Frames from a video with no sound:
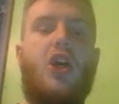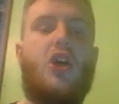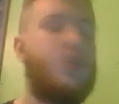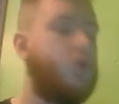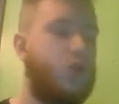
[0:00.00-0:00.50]

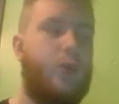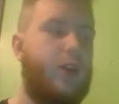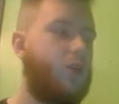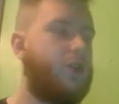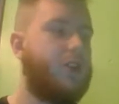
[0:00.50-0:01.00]
So there's so
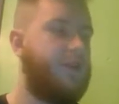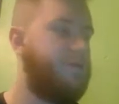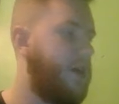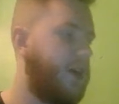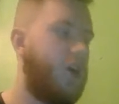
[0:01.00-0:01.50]
many good ones, like
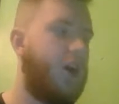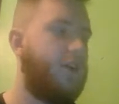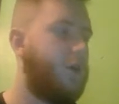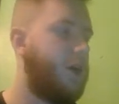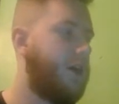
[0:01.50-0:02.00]
Mega
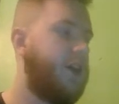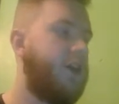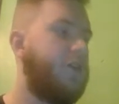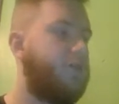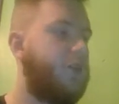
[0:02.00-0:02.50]
Gardevoir,
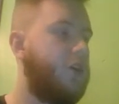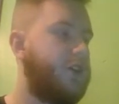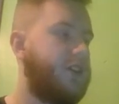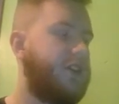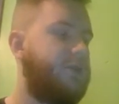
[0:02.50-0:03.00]
Kyurem,
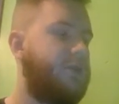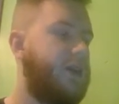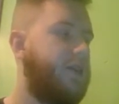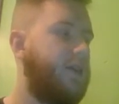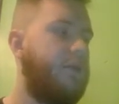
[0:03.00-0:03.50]
Deoxys
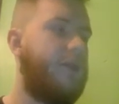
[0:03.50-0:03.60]
Speed,